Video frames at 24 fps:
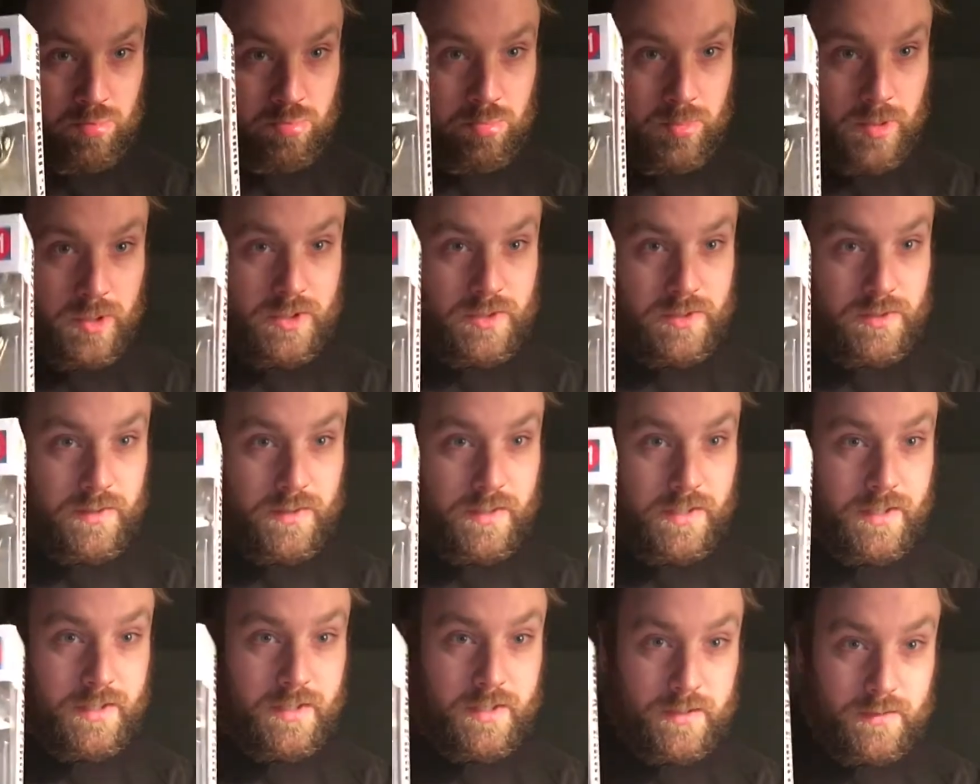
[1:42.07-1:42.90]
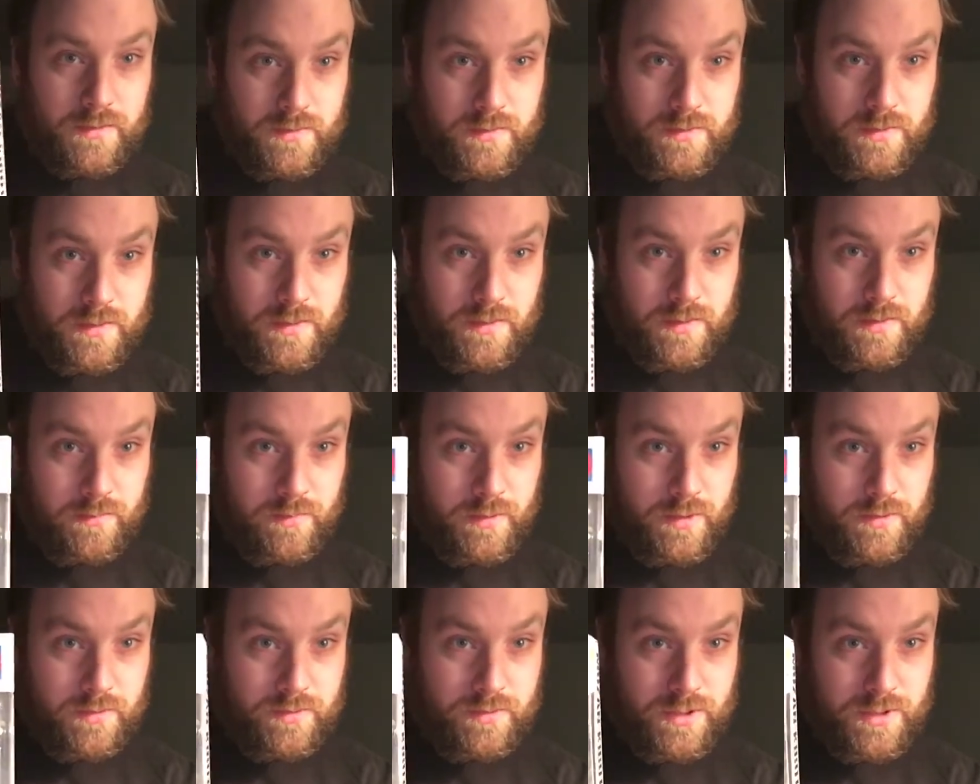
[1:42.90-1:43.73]
Actually, the hat kind of looks like a
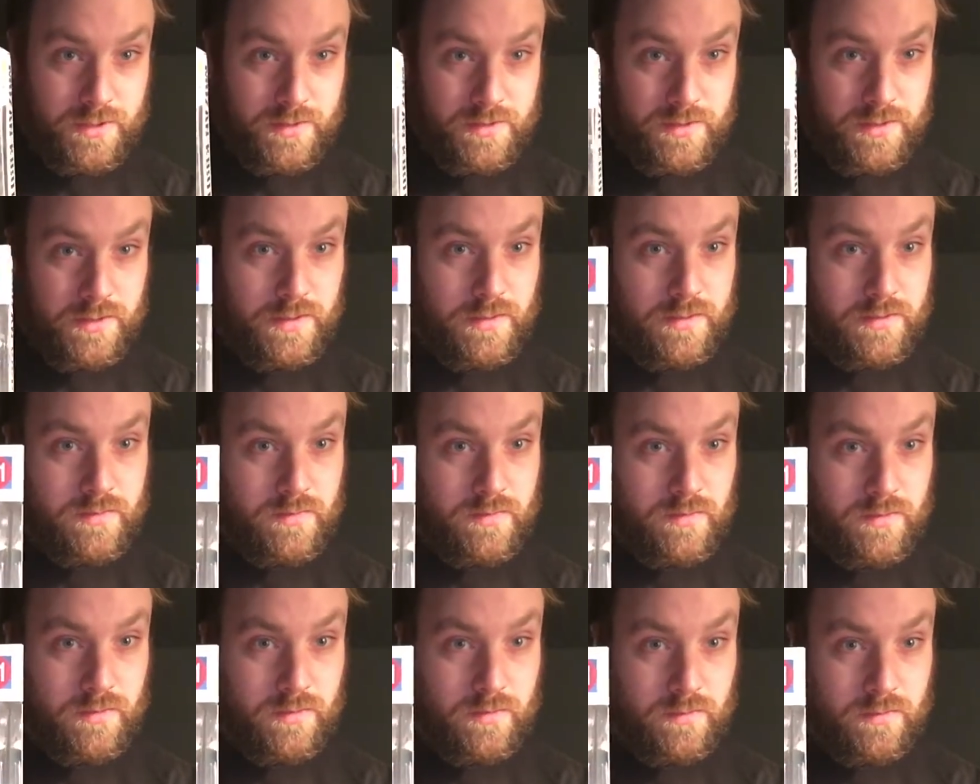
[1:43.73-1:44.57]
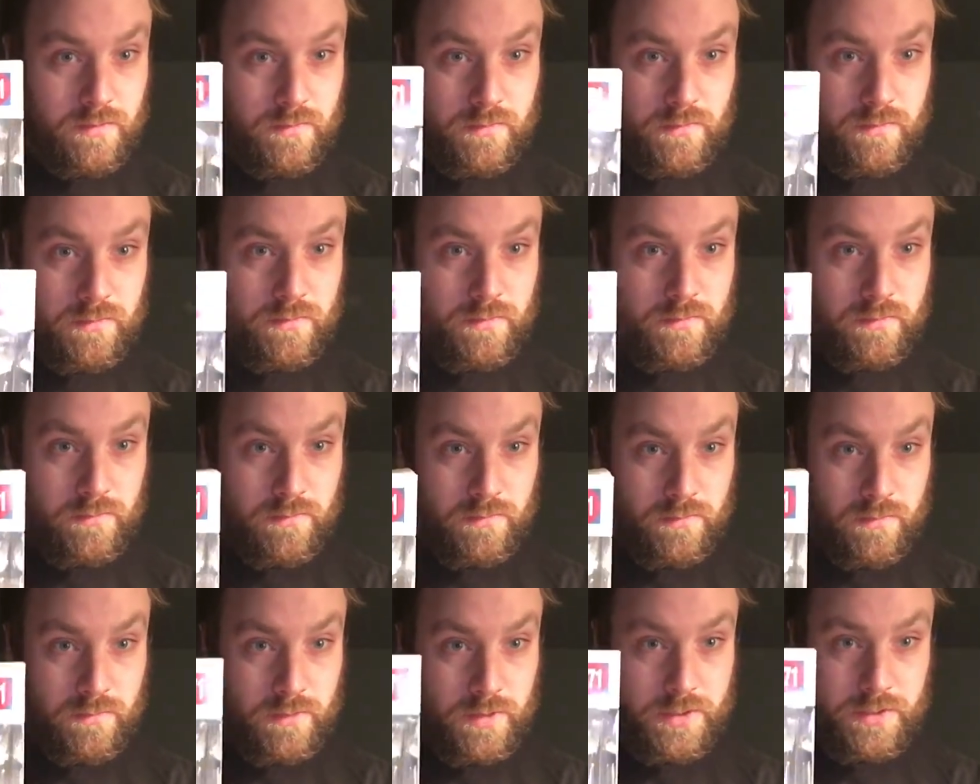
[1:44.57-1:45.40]
Michael Jackson hat as well.
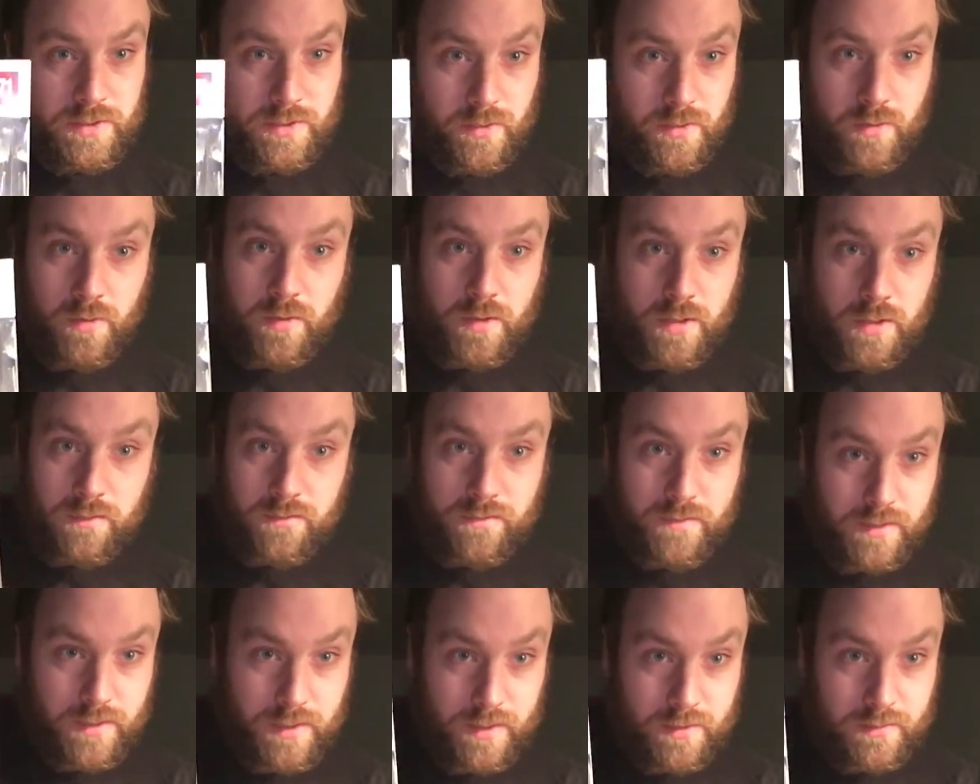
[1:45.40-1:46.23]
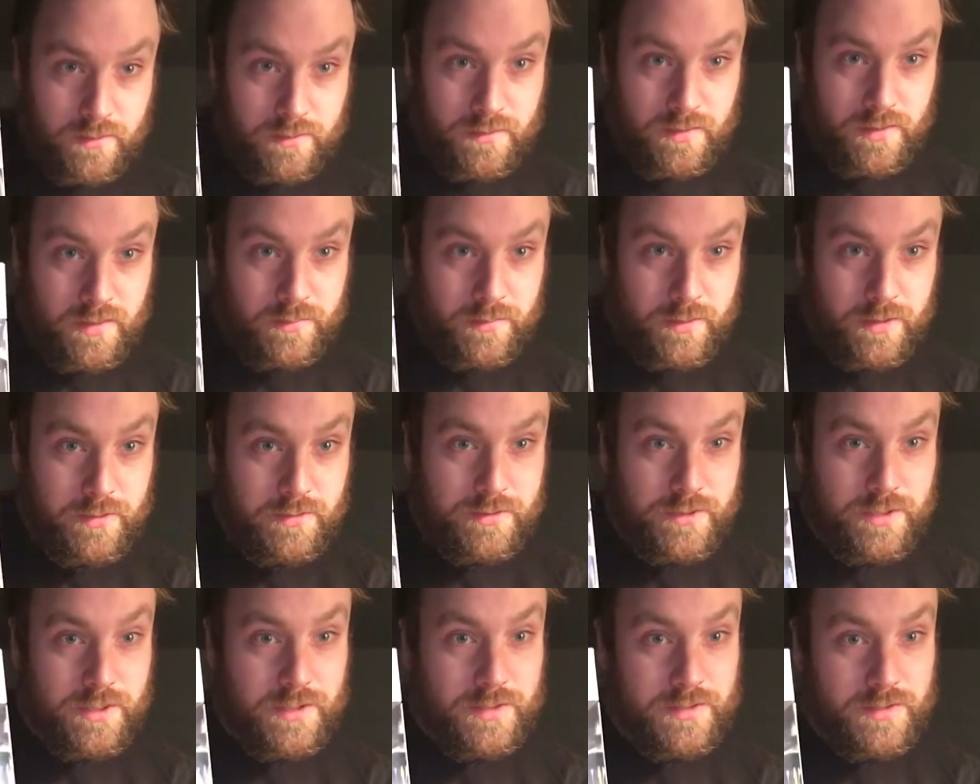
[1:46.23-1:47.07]
Actually, the whole outfit kind of looks like a Michael
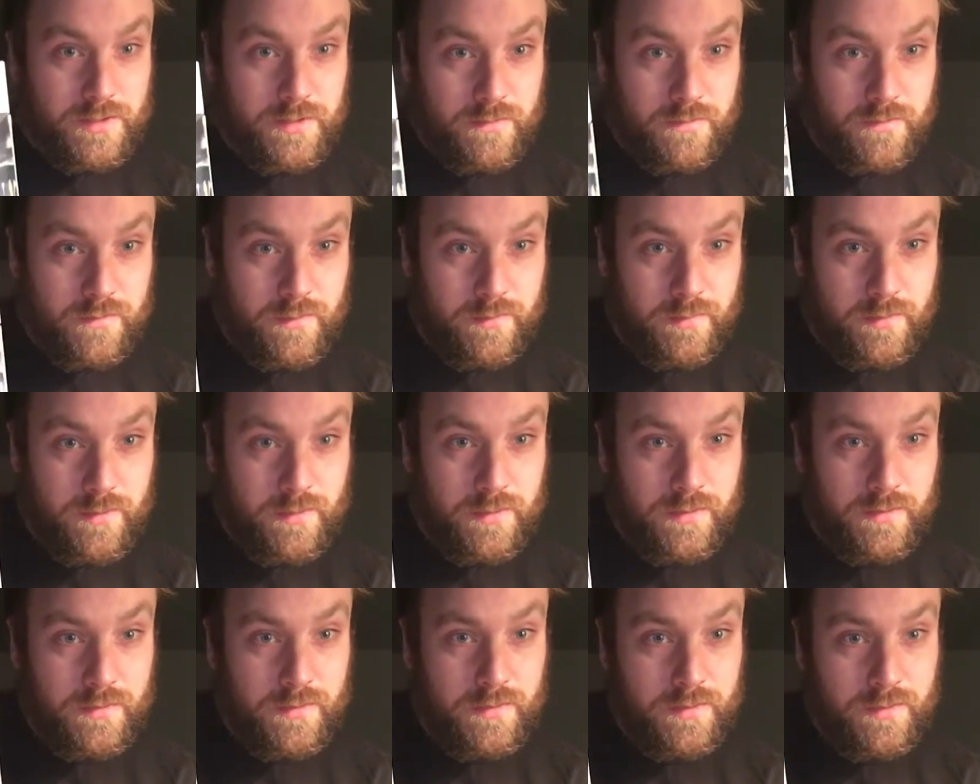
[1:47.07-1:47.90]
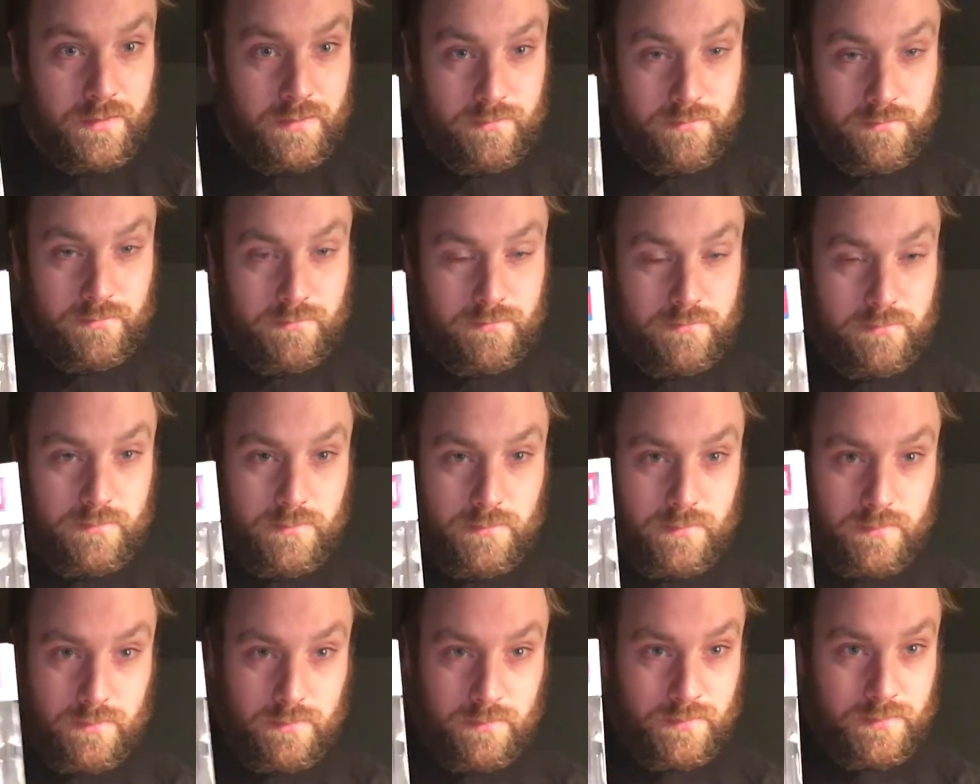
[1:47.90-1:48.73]
Jackson outfit, but
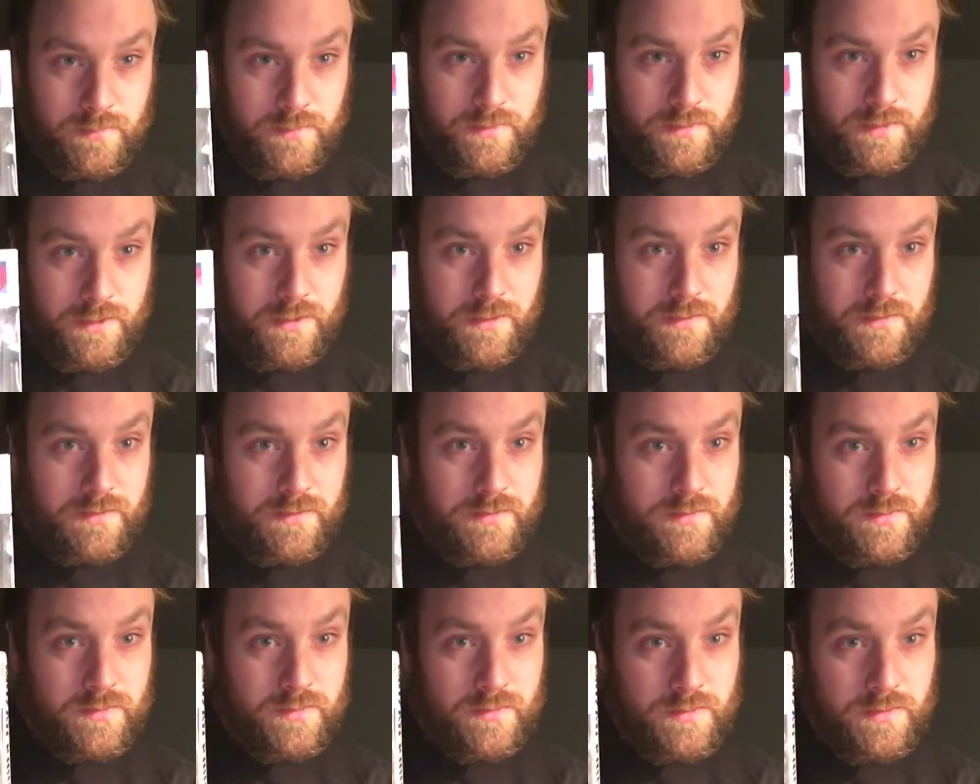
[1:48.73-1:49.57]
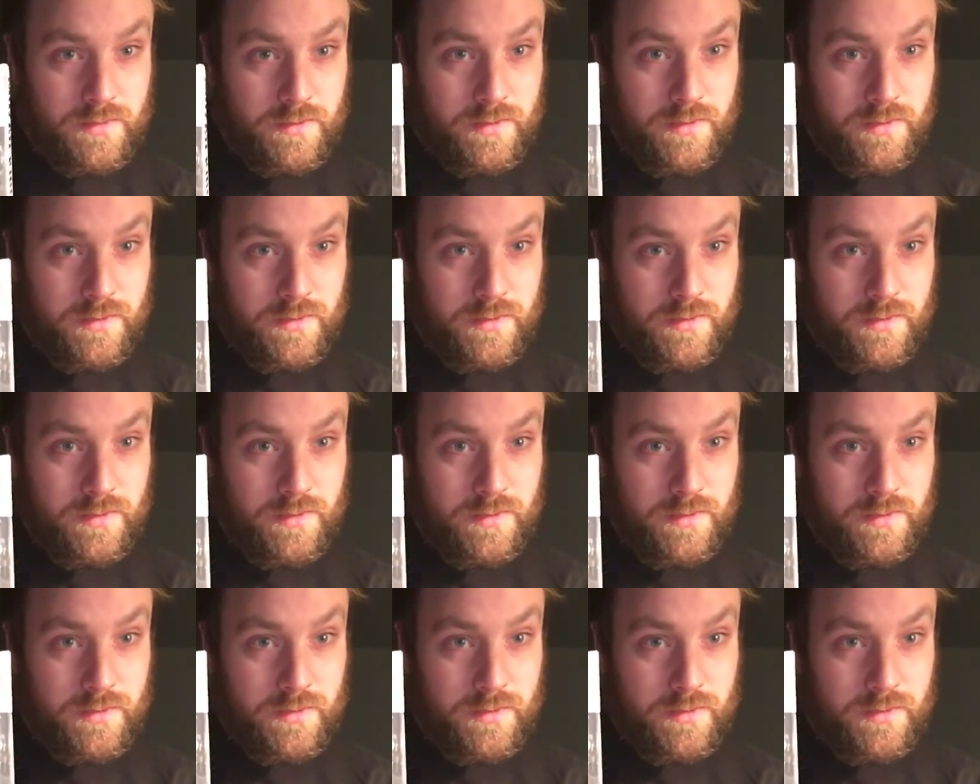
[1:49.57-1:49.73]
yeah, this is.